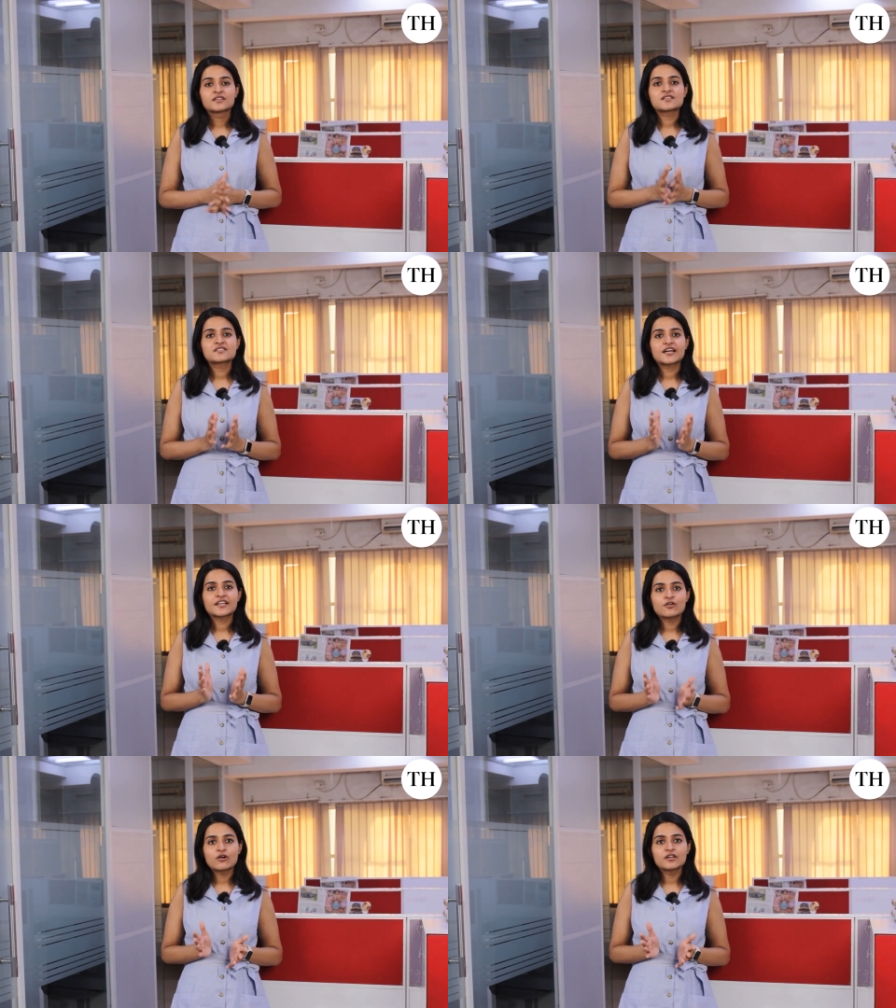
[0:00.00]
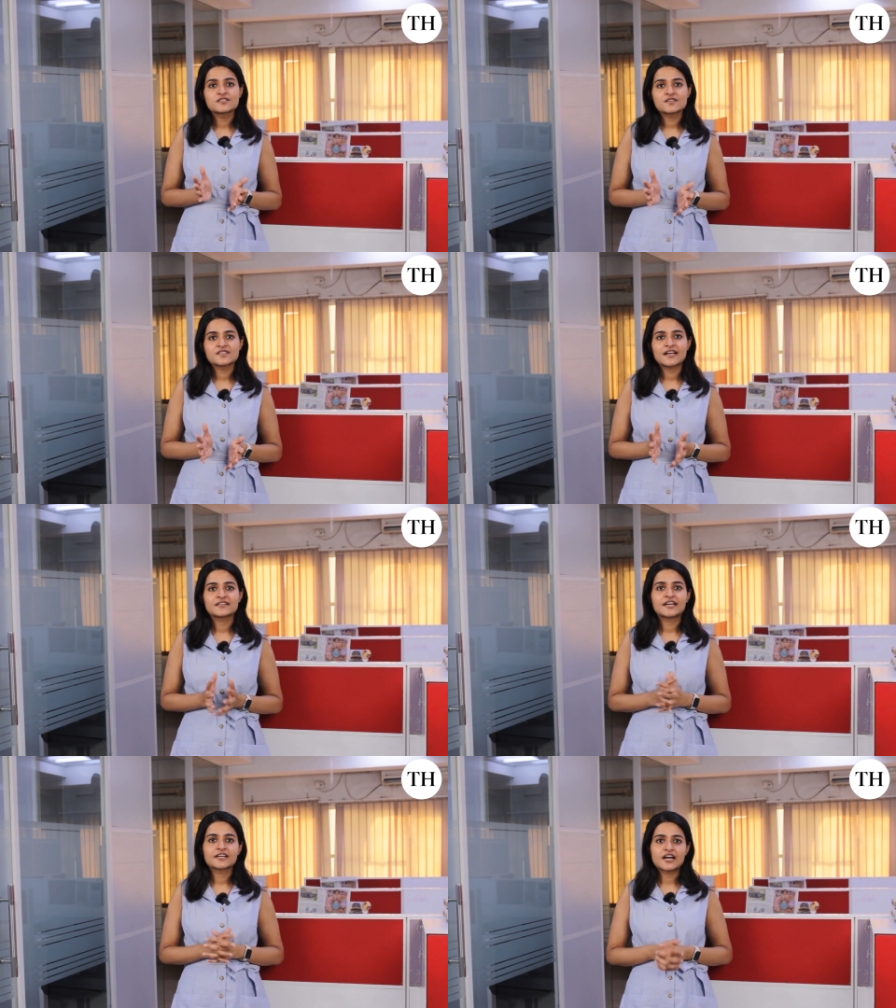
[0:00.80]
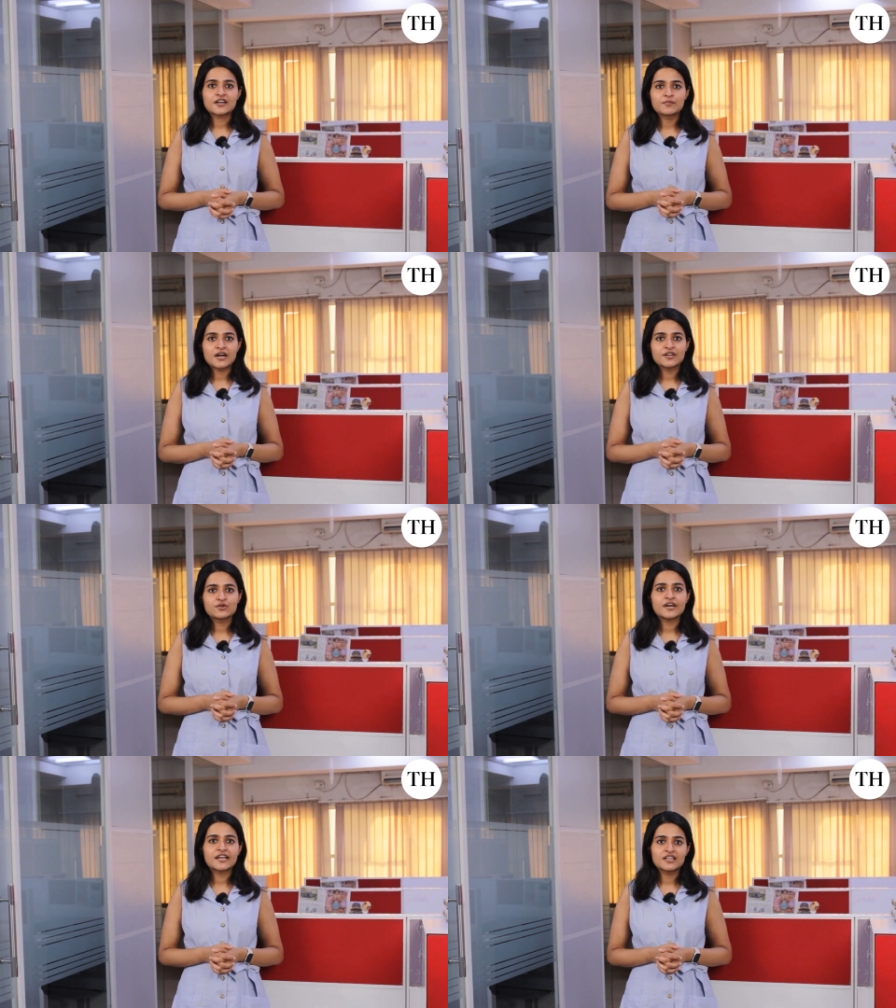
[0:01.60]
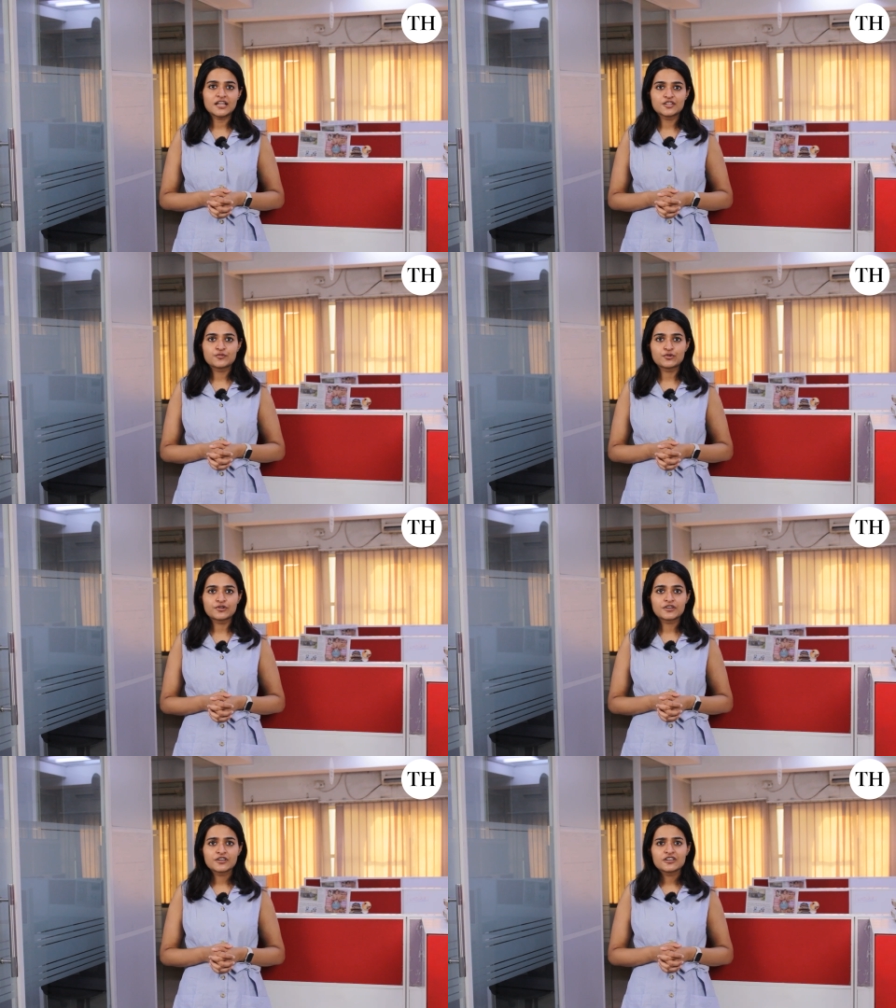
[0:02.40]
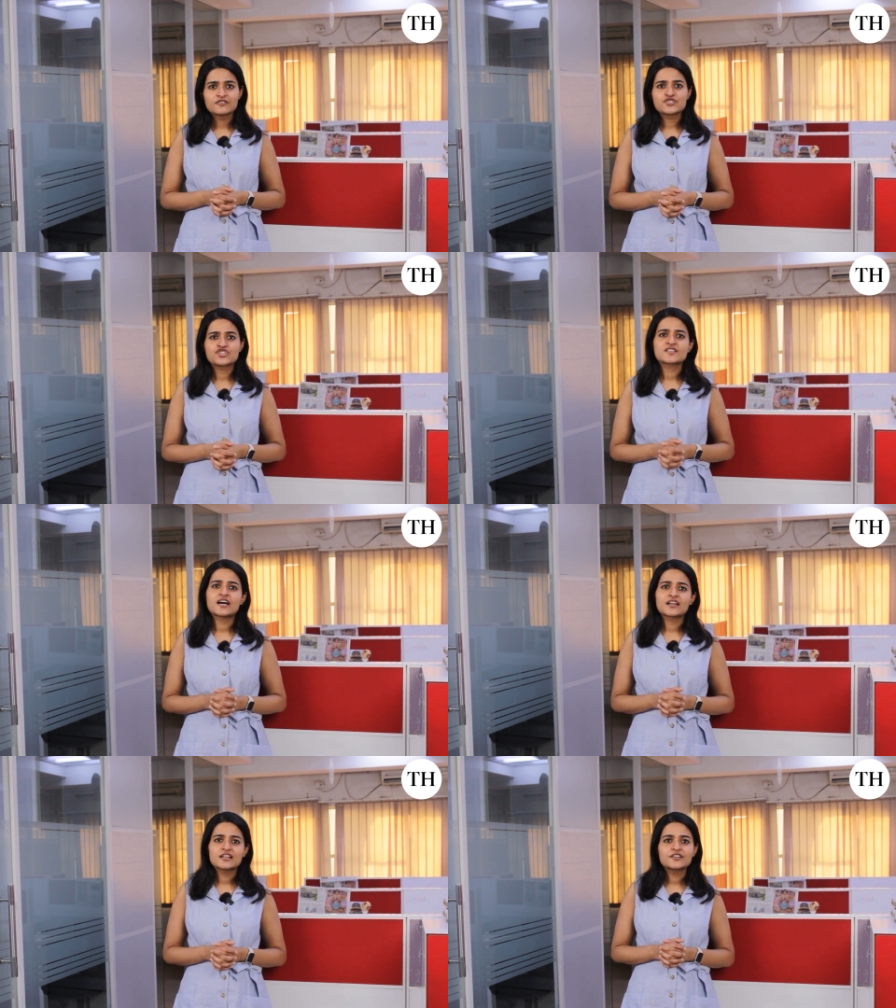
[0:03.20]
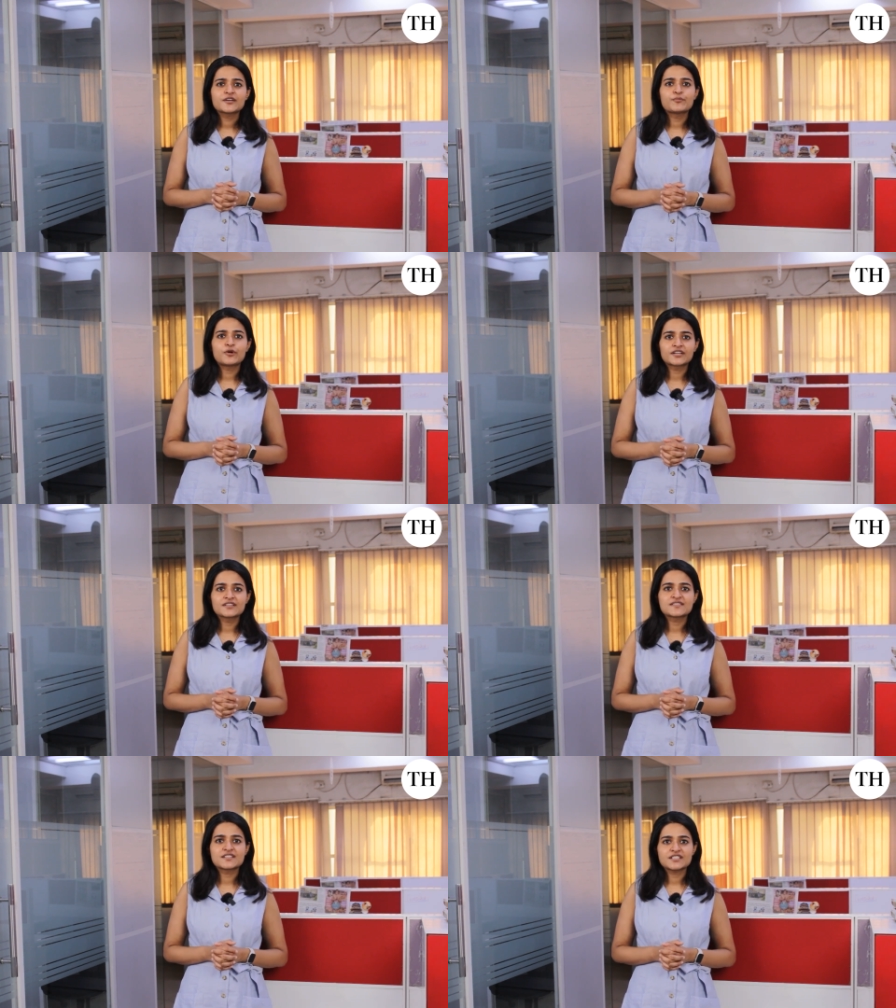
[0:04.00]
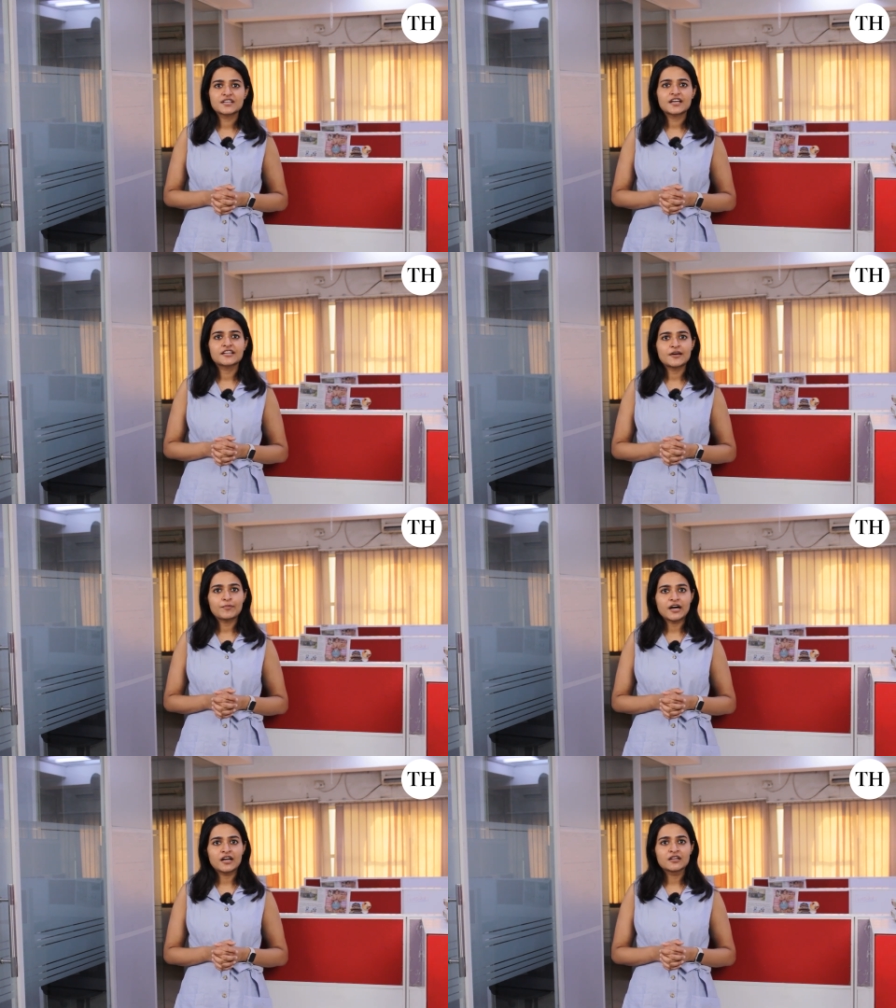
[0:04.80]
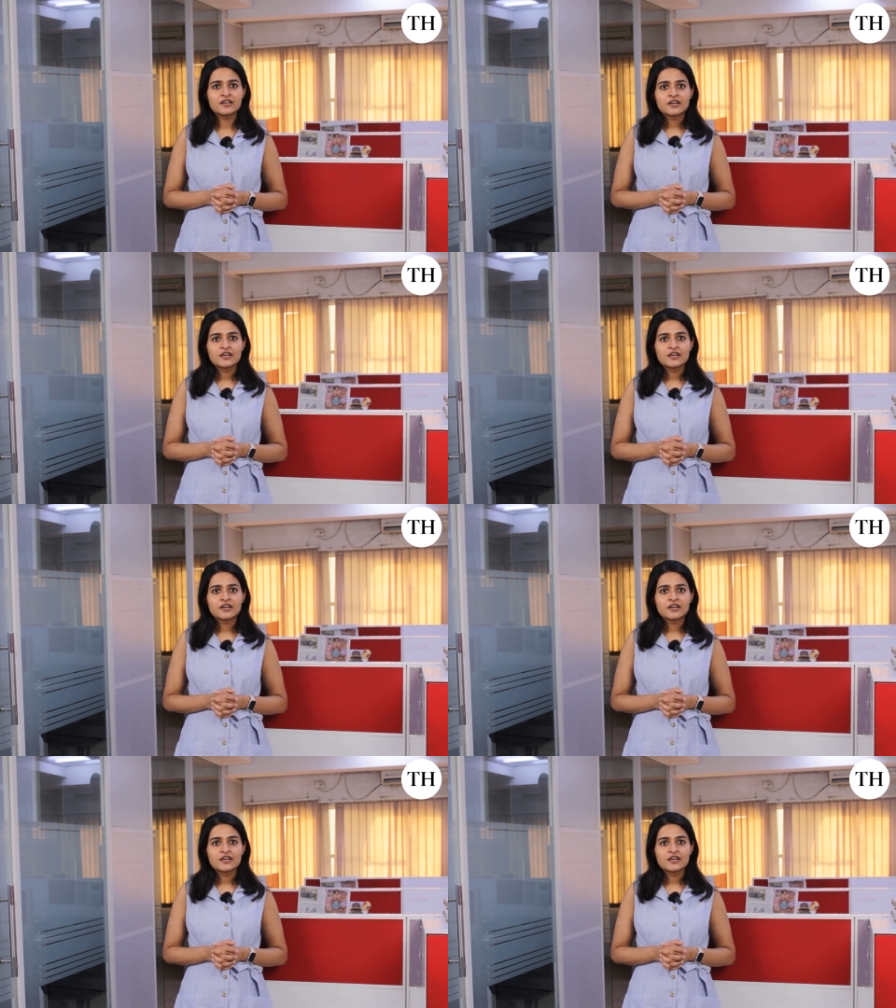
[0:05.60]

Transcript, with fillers: The study also said that Kathmandu and Lalitpur, which is another important city in Nepal,